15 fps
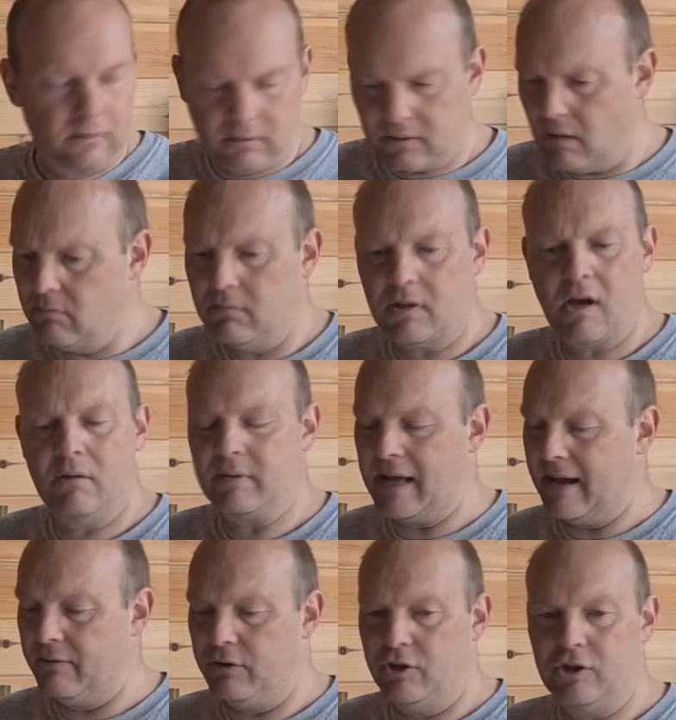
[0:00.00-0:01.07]
Don't go
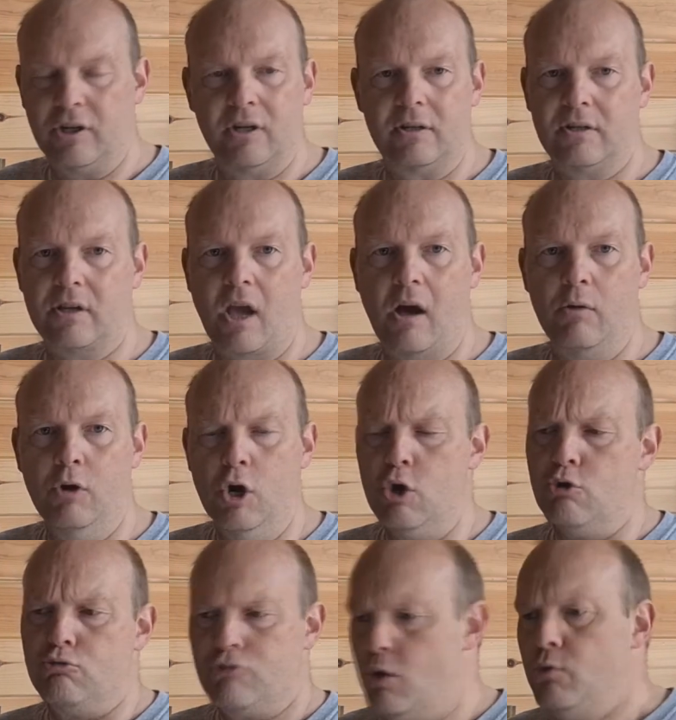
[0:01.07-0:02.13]
down and just go,
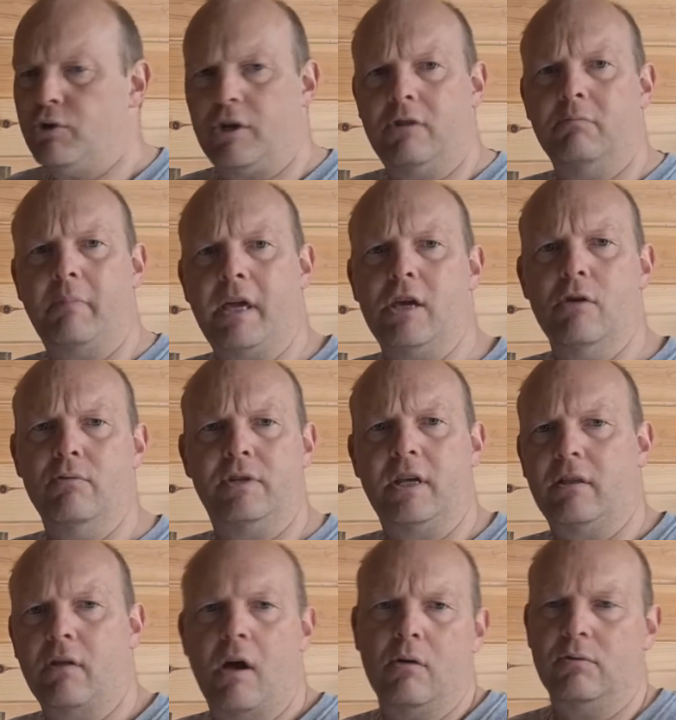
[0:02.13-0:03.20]
you shouldn't be
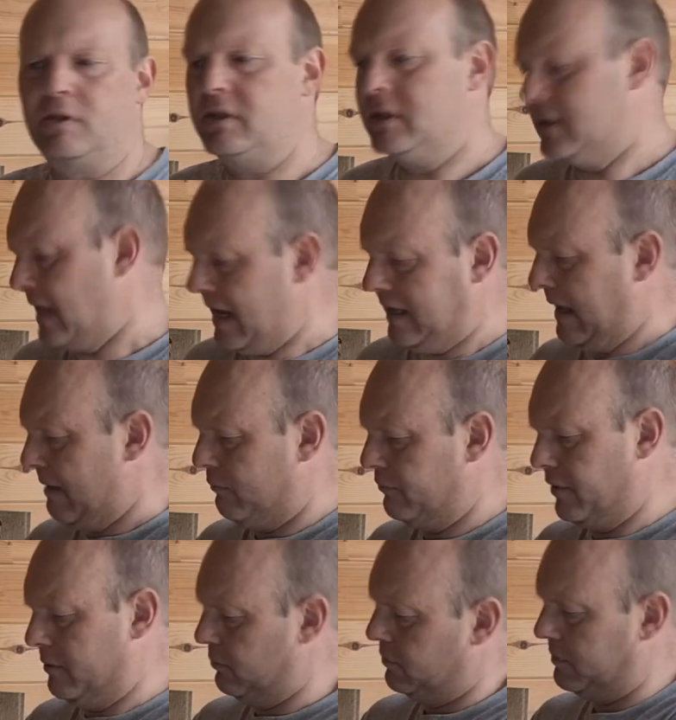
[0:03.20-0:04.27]
using those, take out
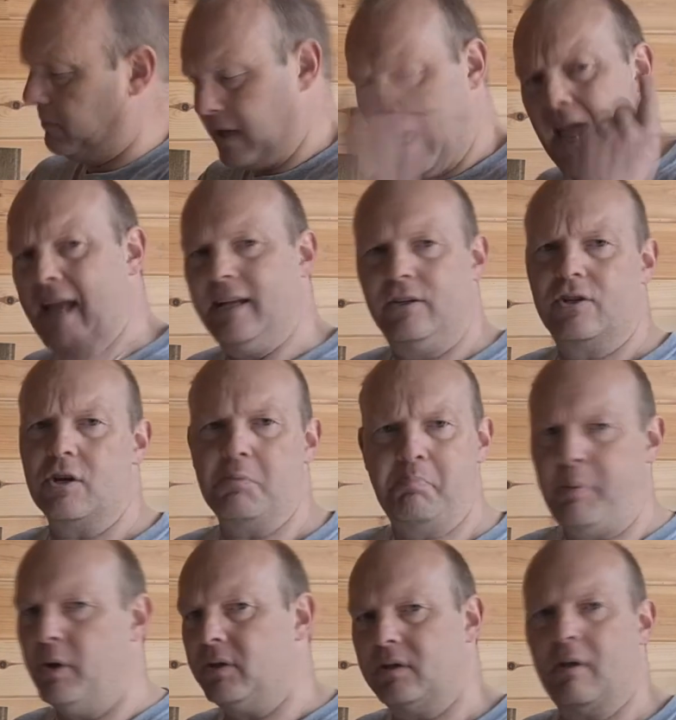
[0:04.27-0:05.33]
those canes and
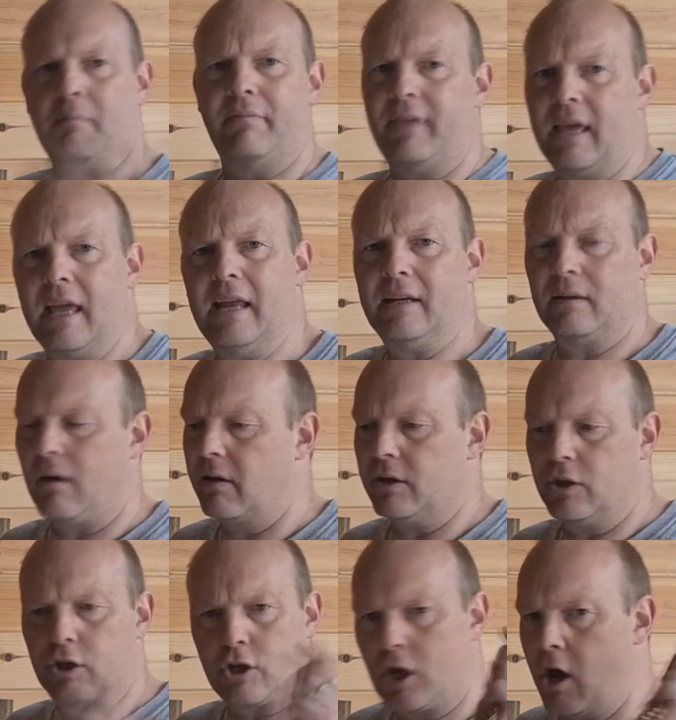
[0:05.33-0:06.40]
put something in like
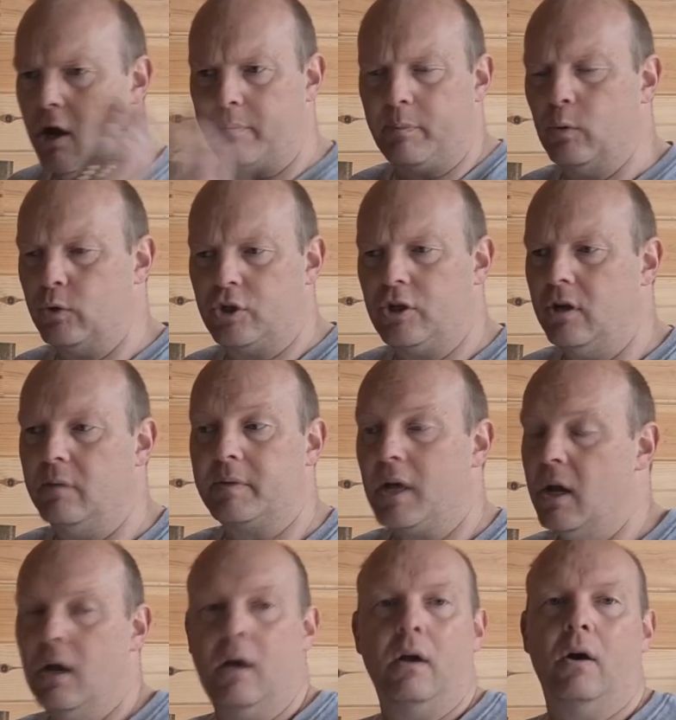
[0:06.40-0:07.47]
the cardboard tubes.
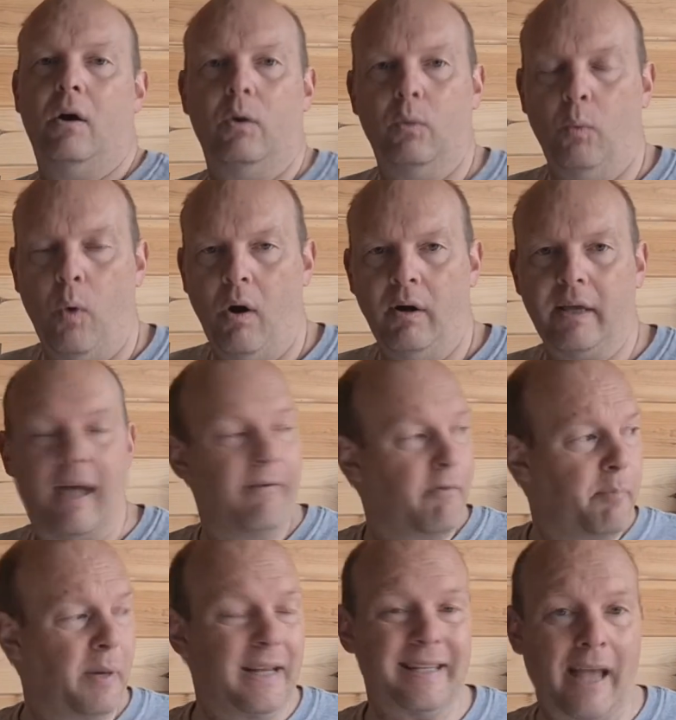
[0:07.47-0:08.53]
Why?
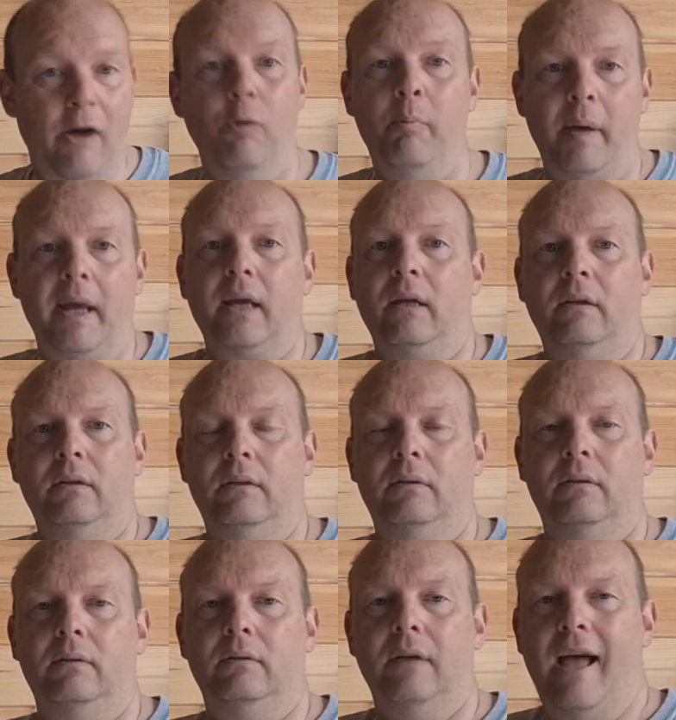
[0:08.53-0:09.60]
Everybody's helping.
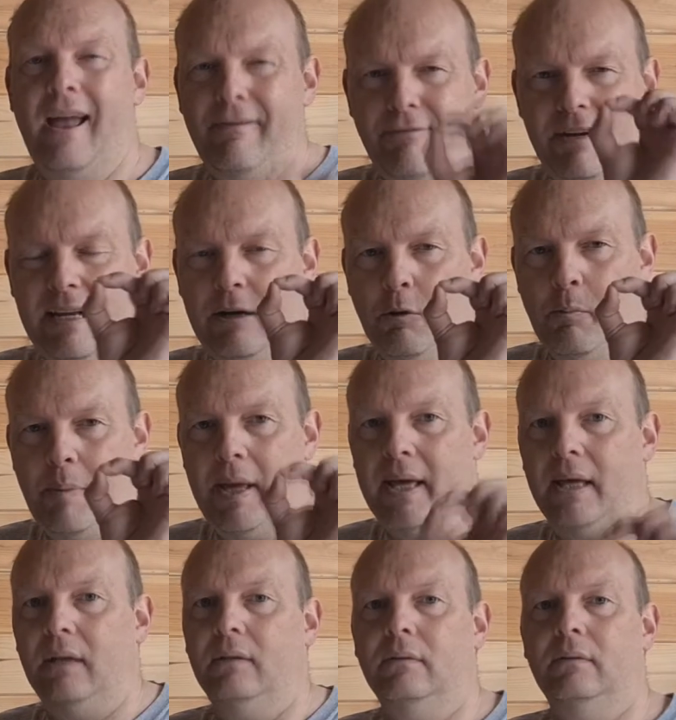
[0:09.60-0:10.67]
Every little
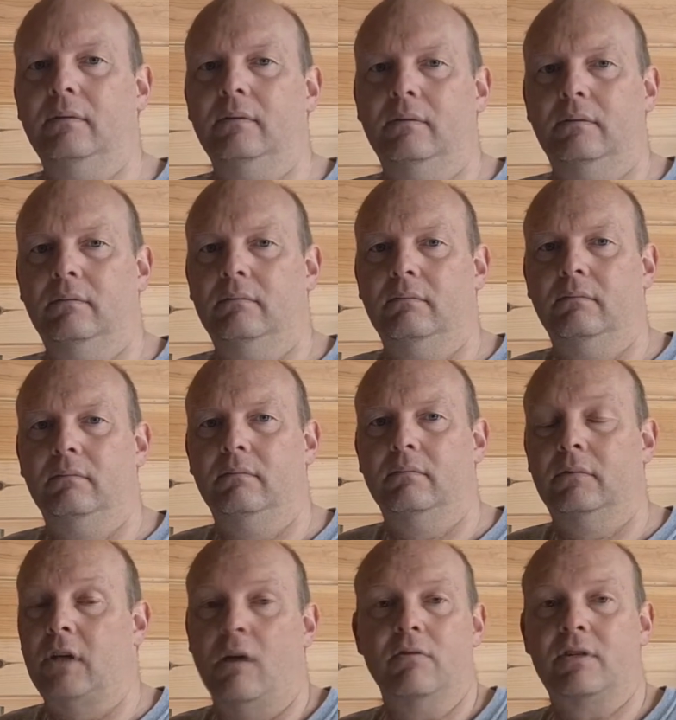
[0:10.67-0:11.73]
bit
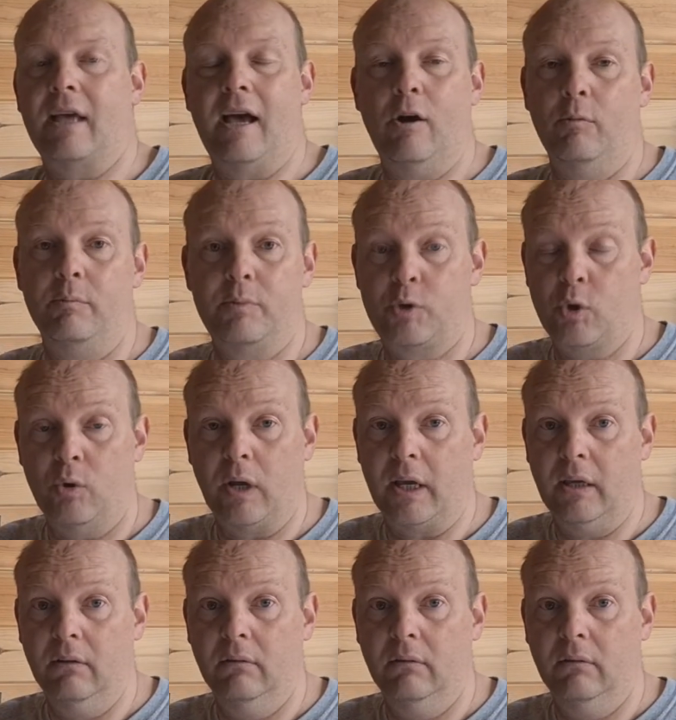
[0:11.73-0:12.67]
goes to help, surely.